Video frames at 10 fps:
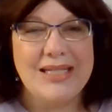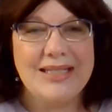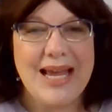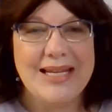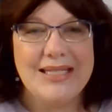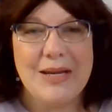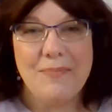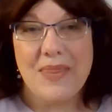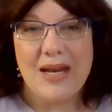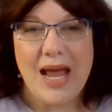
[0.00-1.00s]
inside
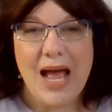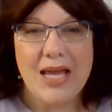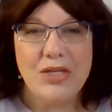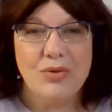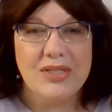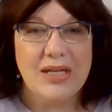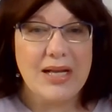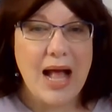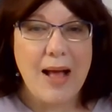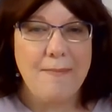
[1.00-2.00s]
tip that I use to
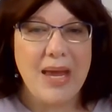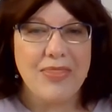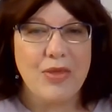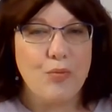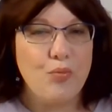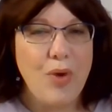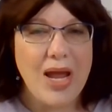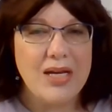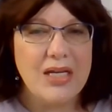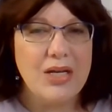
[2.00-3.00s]
combat the red,